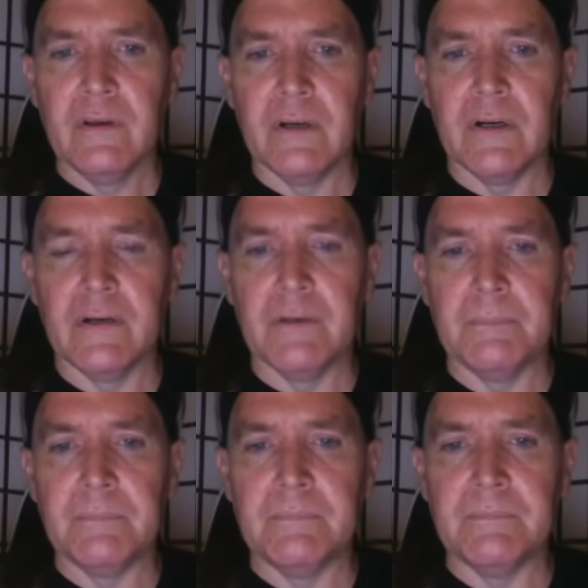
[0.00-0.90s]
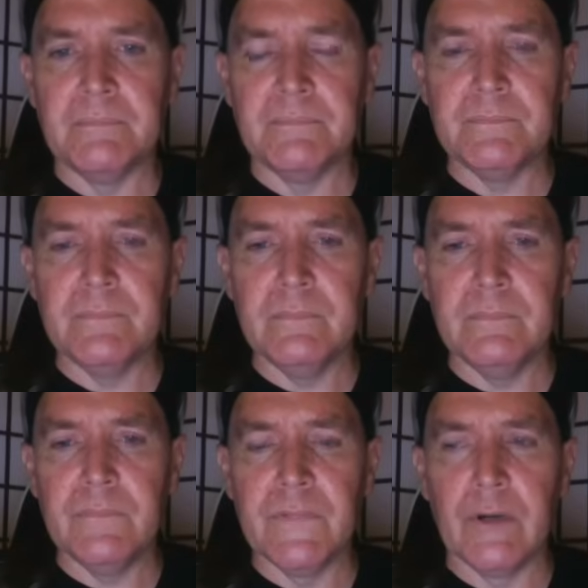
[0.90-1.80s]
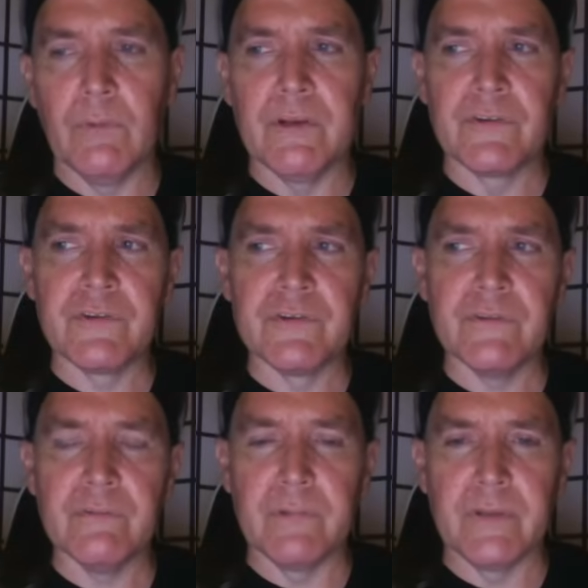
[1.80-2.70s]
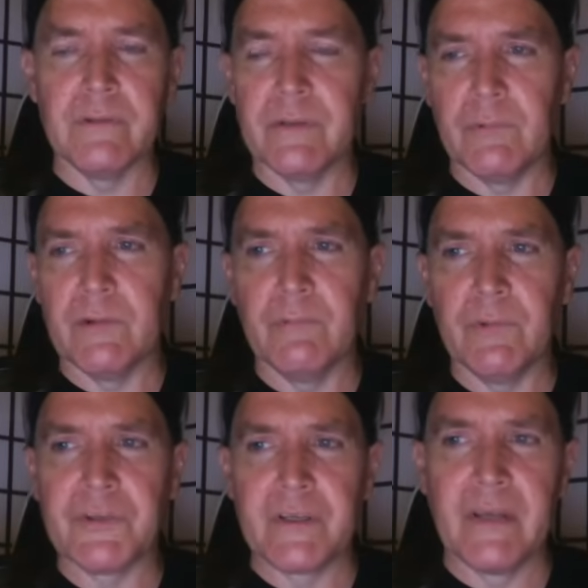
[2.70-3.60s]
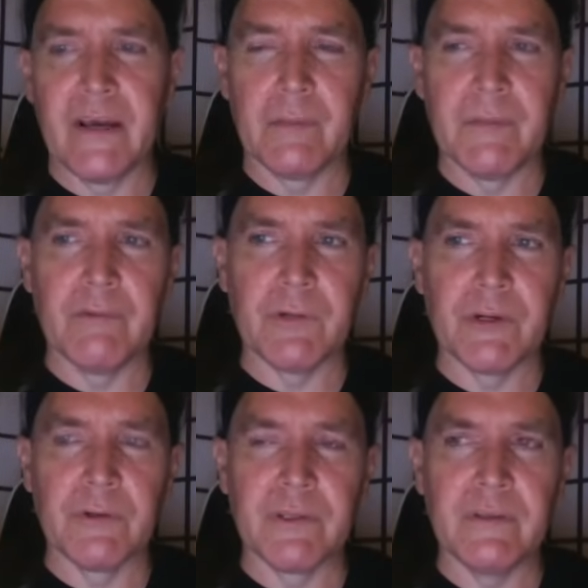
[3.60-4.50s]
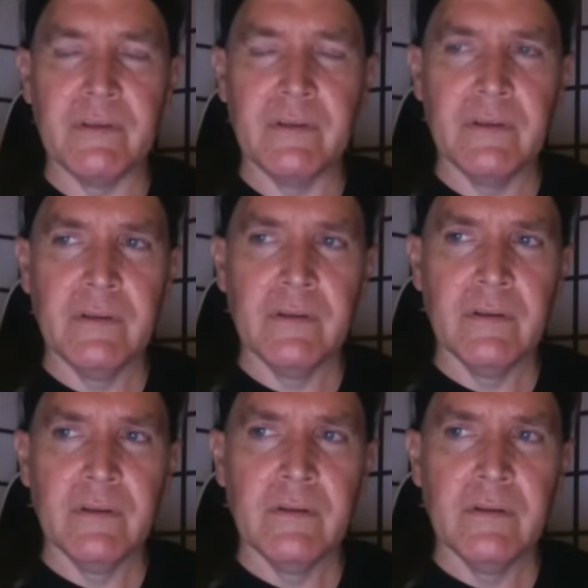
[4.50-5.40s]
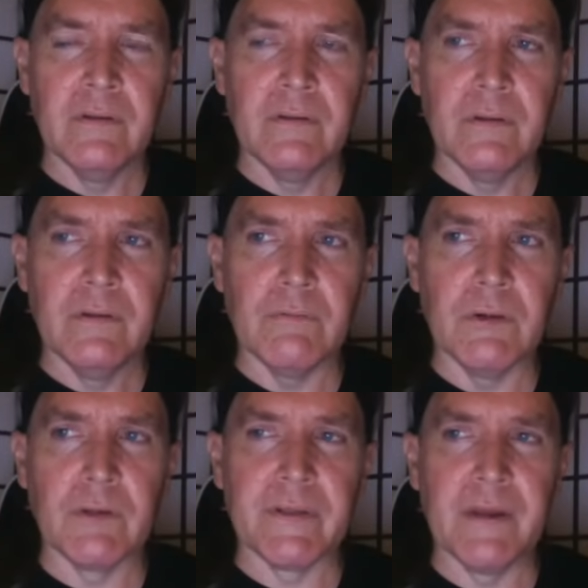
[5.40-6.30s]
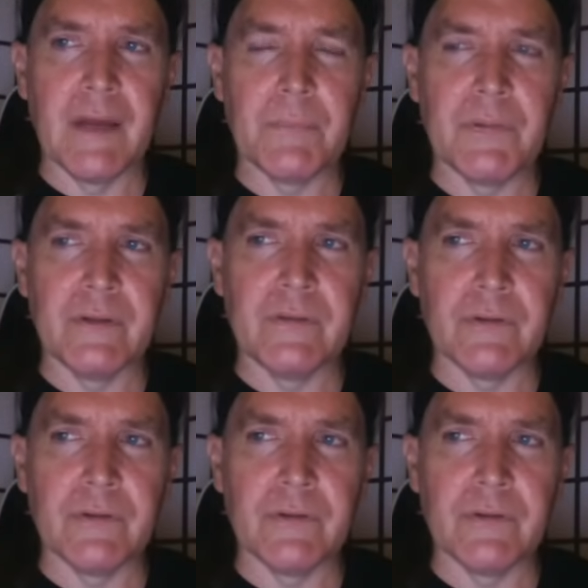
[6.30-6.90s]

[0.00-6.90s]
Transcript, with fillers: um, you know, which which again, I mean, rarely rarely happened in